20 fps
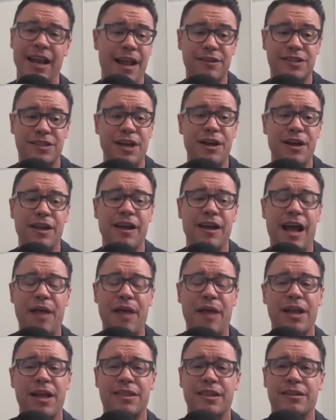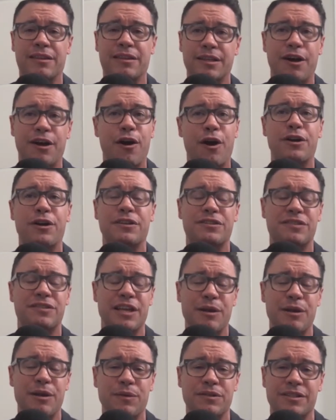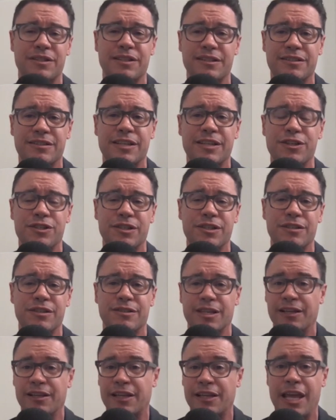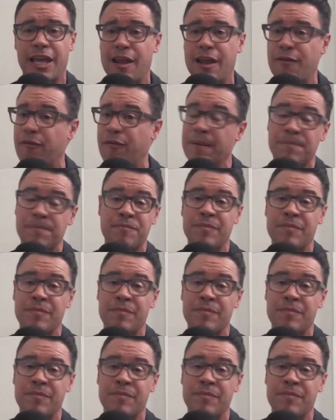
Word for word: And I'll tell you, I thought that the hardest thing was the decision to leave.